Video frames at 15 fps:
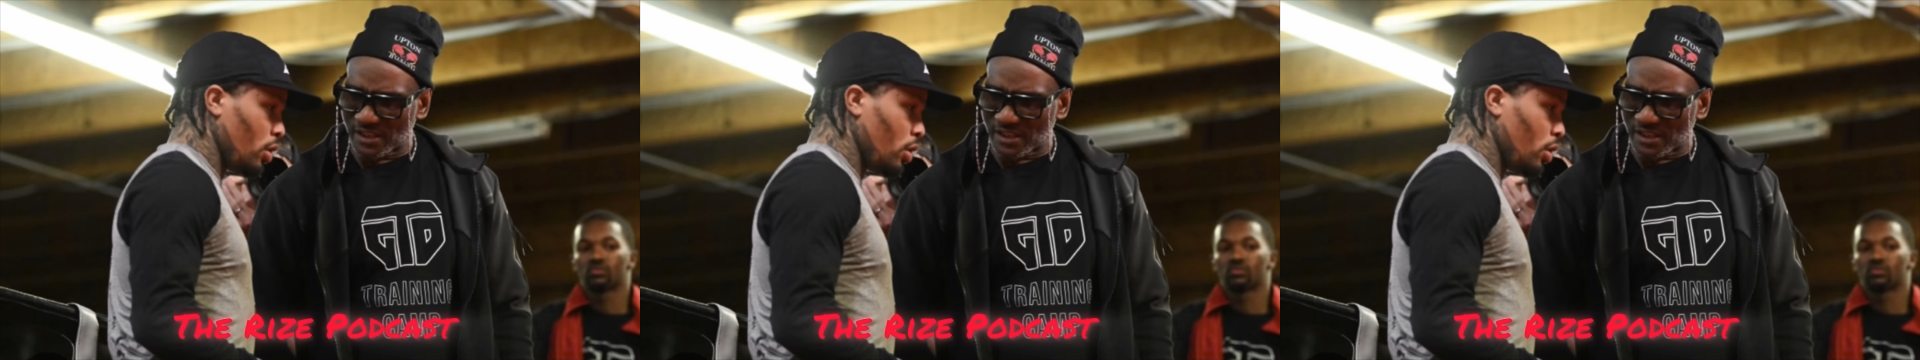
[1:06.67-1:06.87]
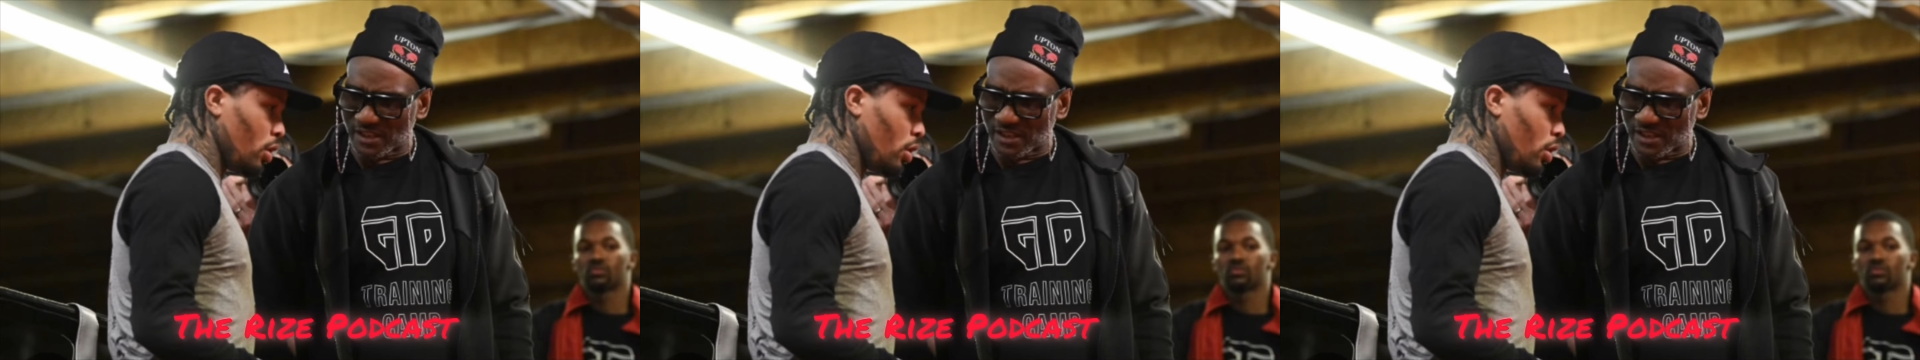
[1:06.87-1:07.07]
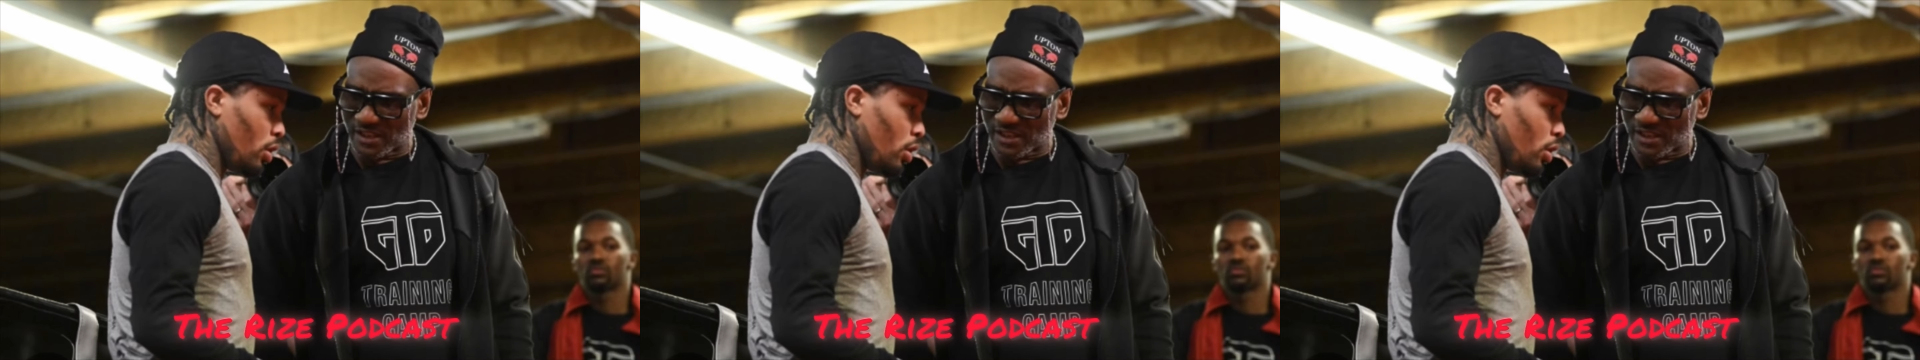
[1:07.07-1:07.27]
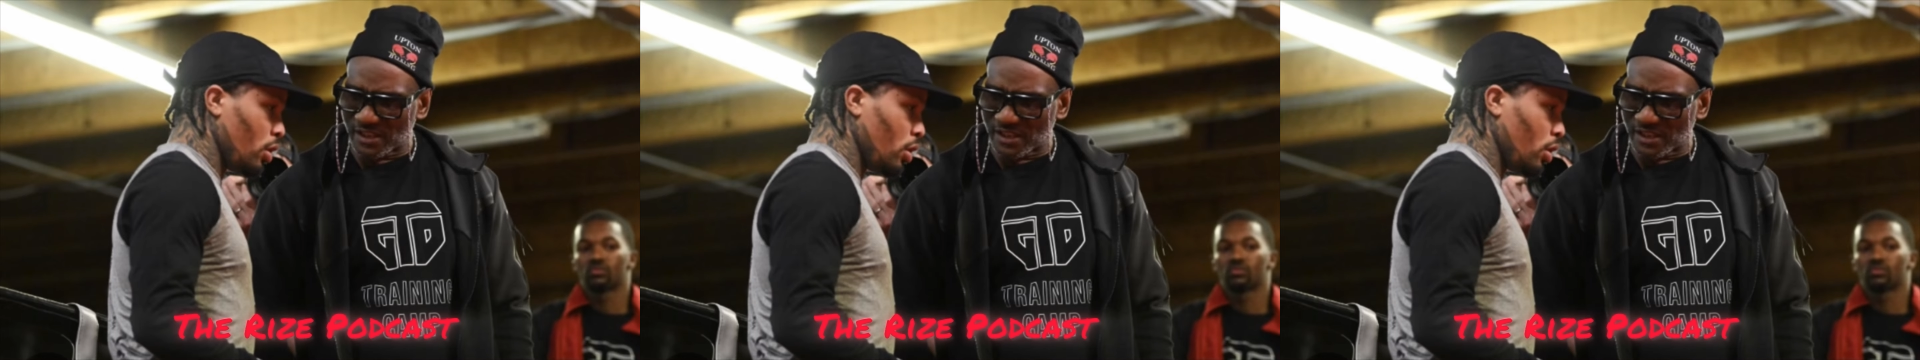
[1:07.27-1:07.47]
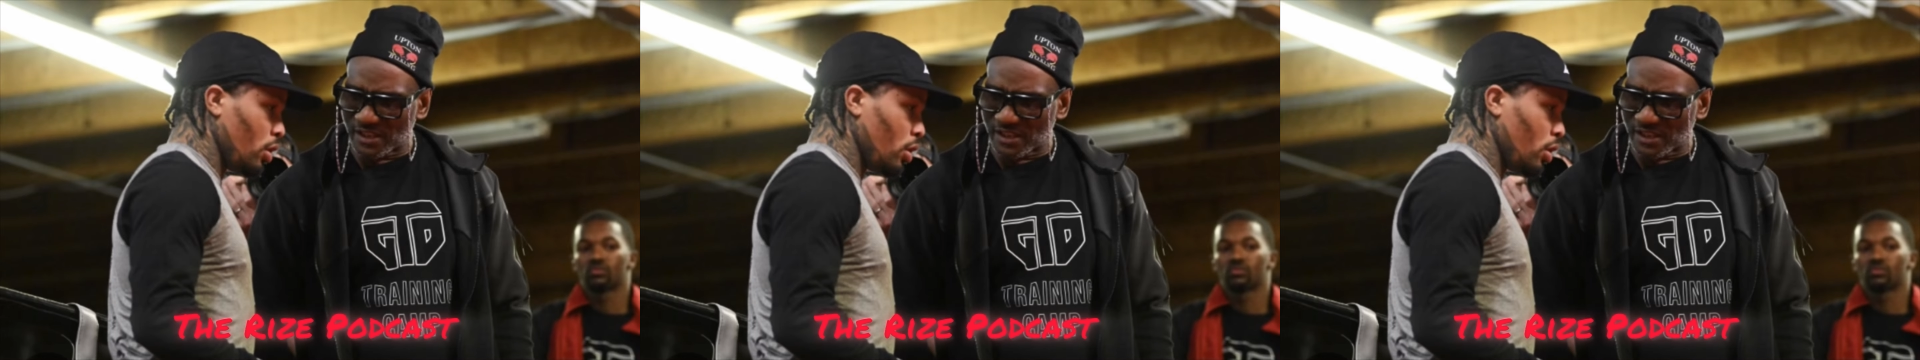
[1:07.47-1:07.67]

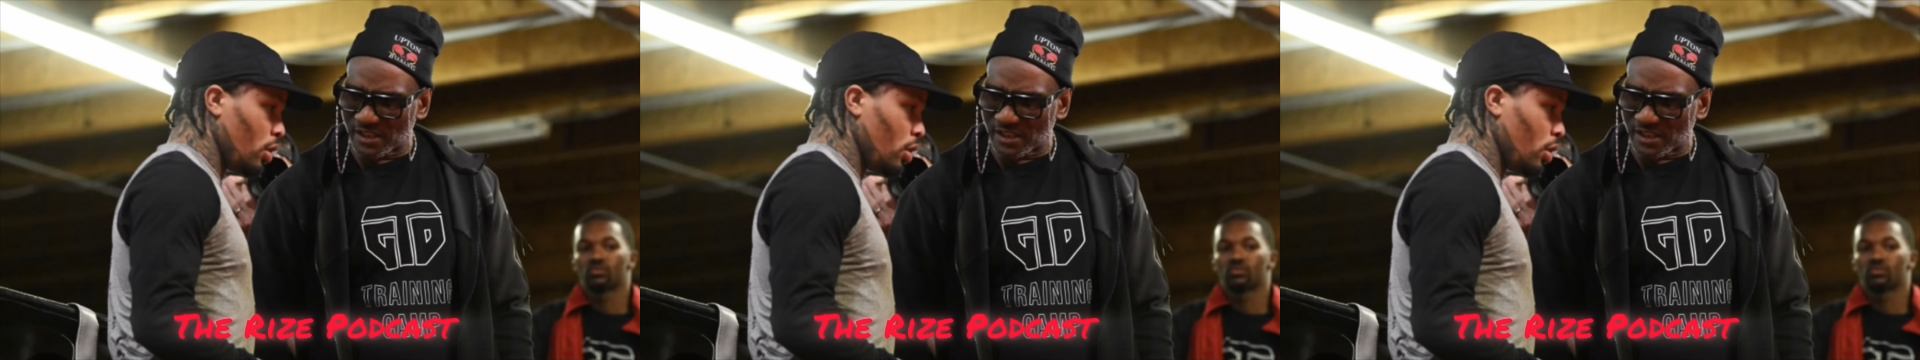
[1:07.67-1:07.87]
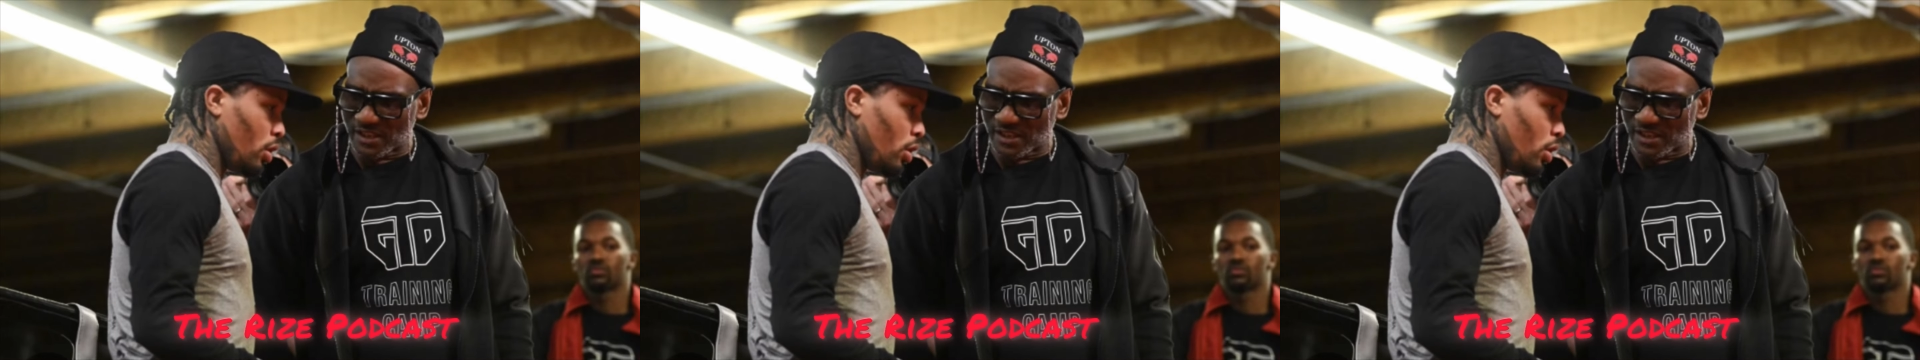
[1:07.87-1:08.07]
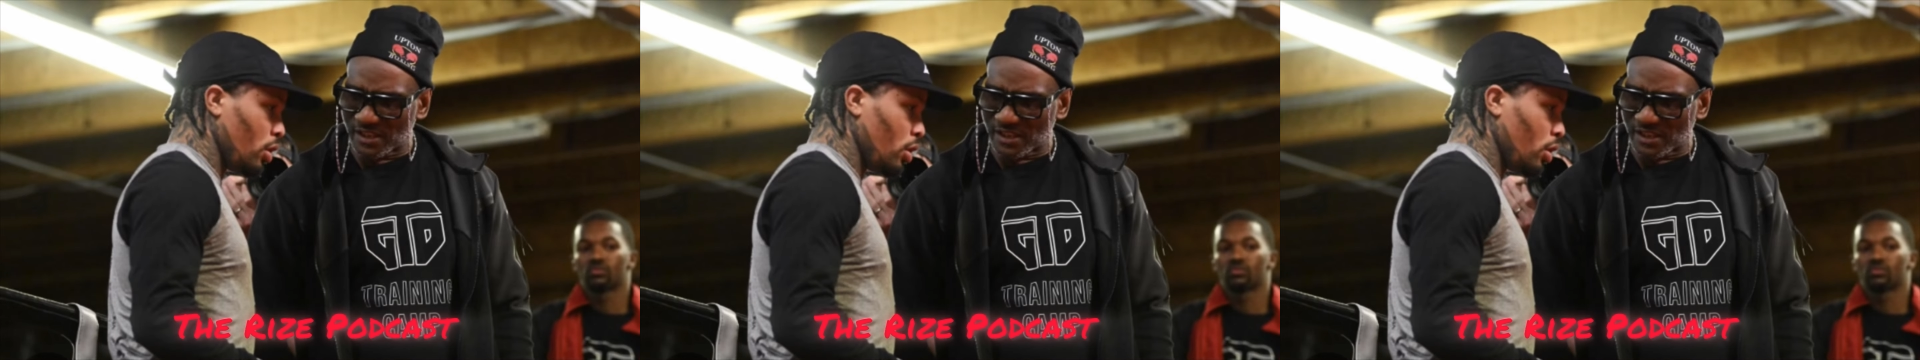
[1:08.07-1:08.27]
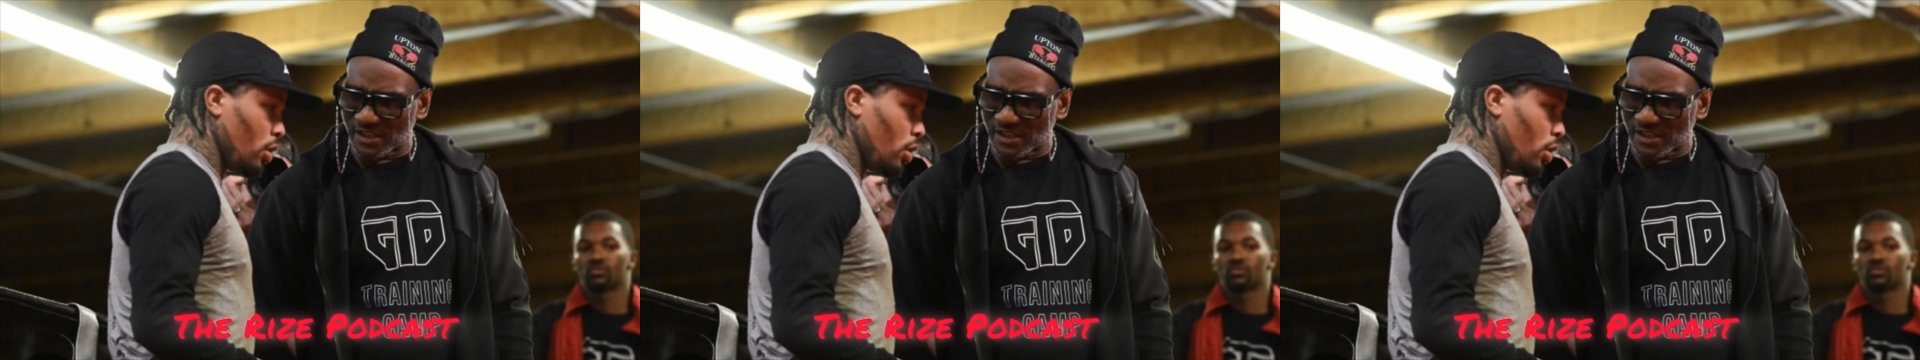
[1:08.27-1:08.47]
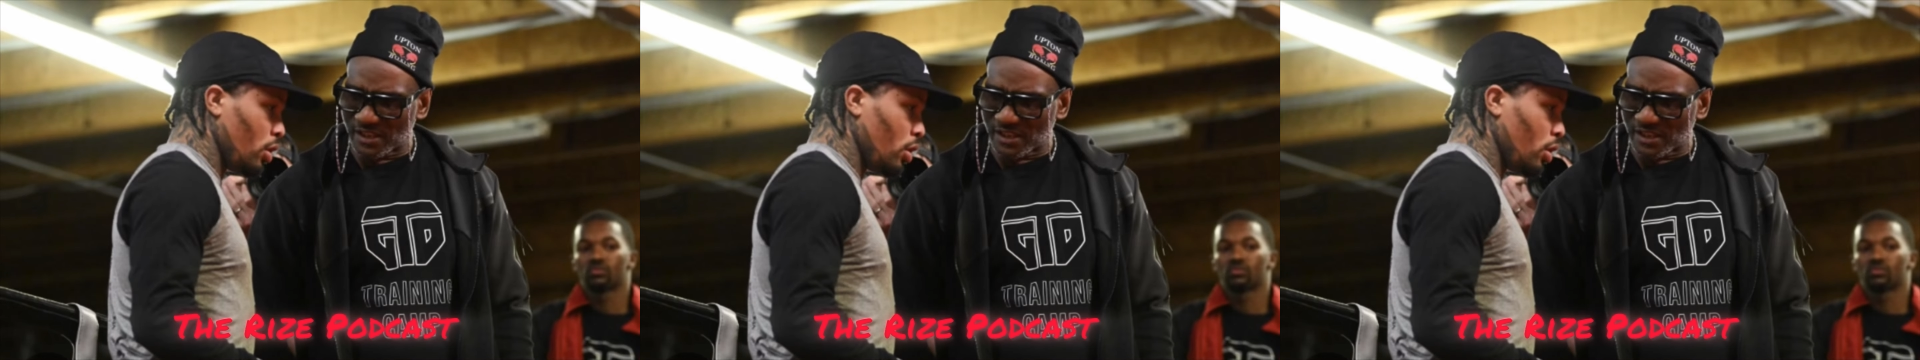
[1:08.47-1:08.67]
(silence)